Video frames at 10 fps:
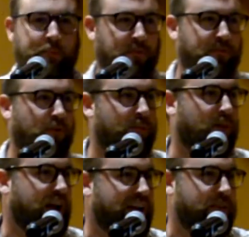
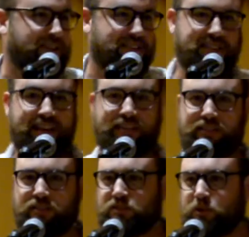performer. I am
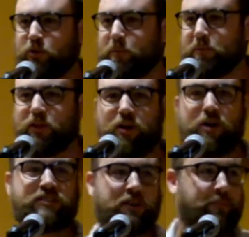addicted to
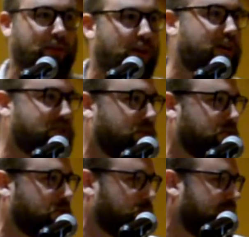applause. Applause are
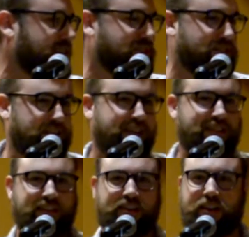the greatest
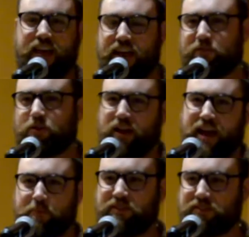things that could ever
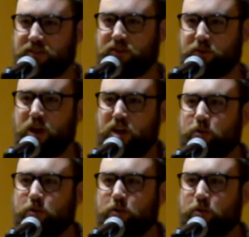happen to you.